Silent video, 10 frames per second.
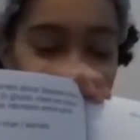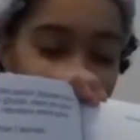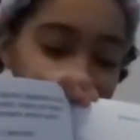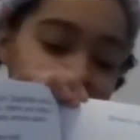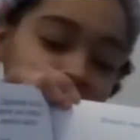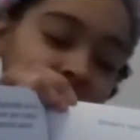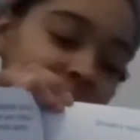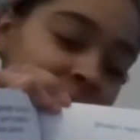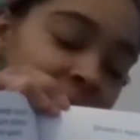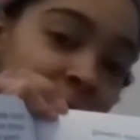in
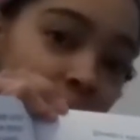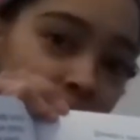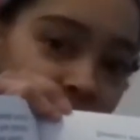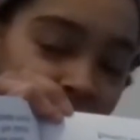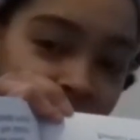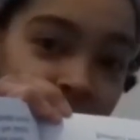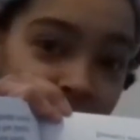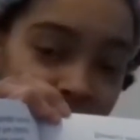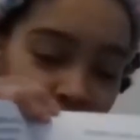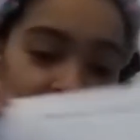the Japanese
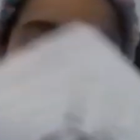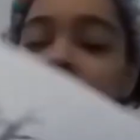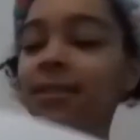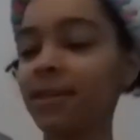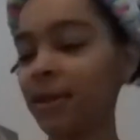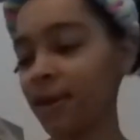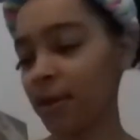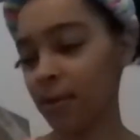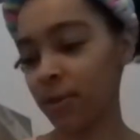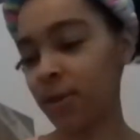language,
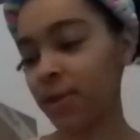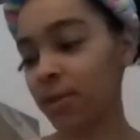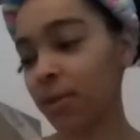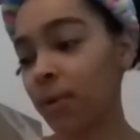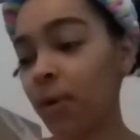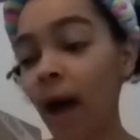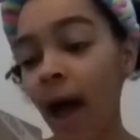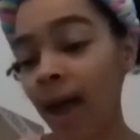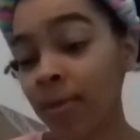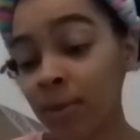which is so cool.
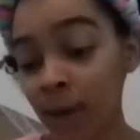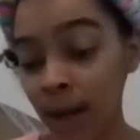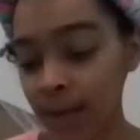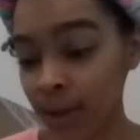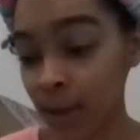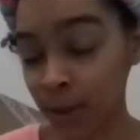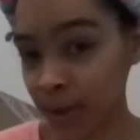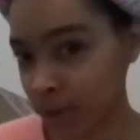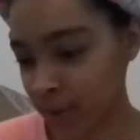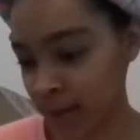I am trying to learn
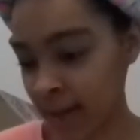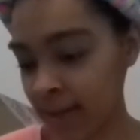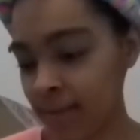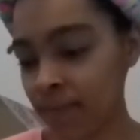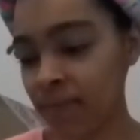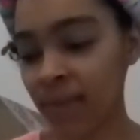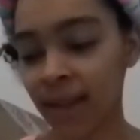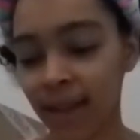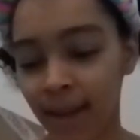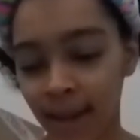Korean,
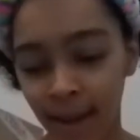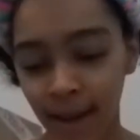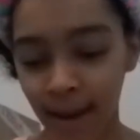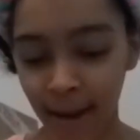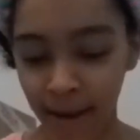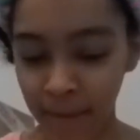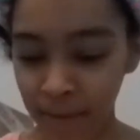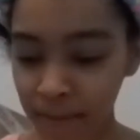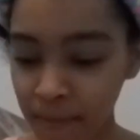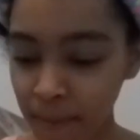
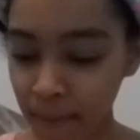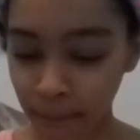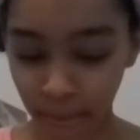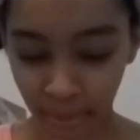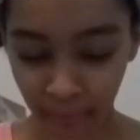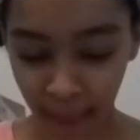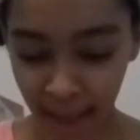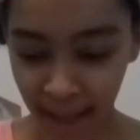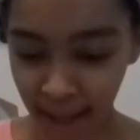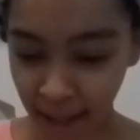um,
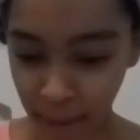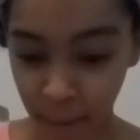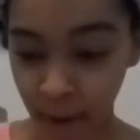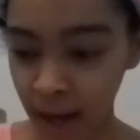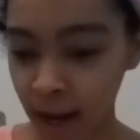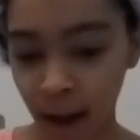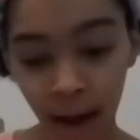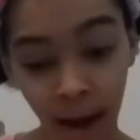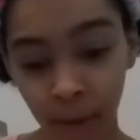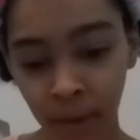but
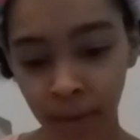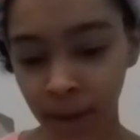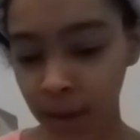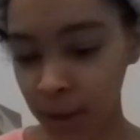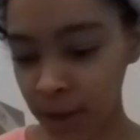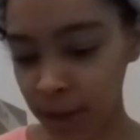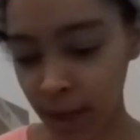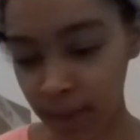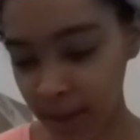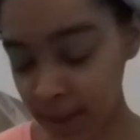I wouldn't mind learning
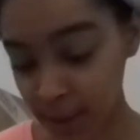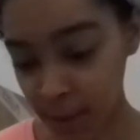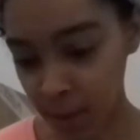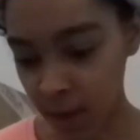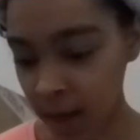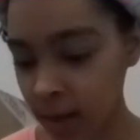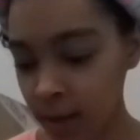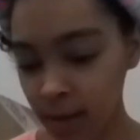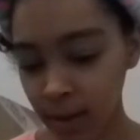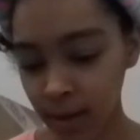Japanese as well.
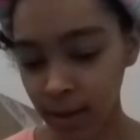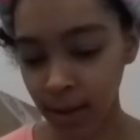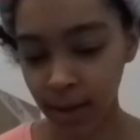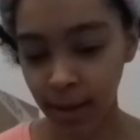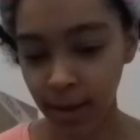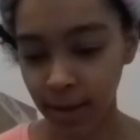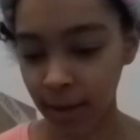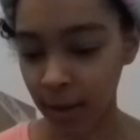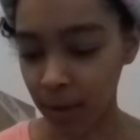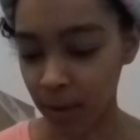
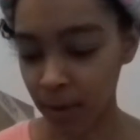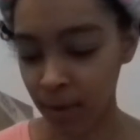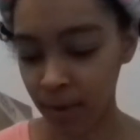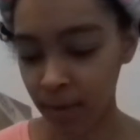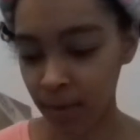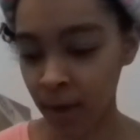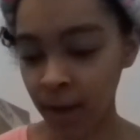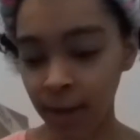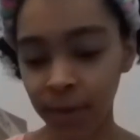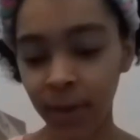So why
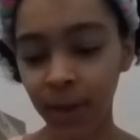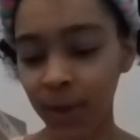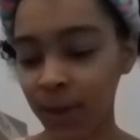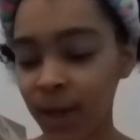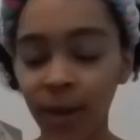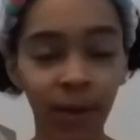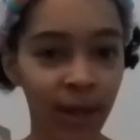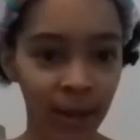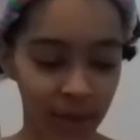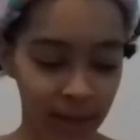not try to learn another
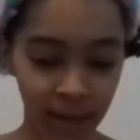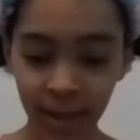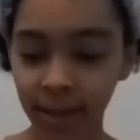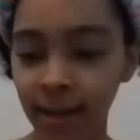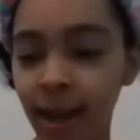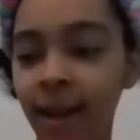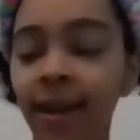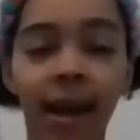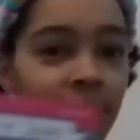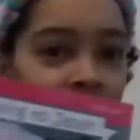language and have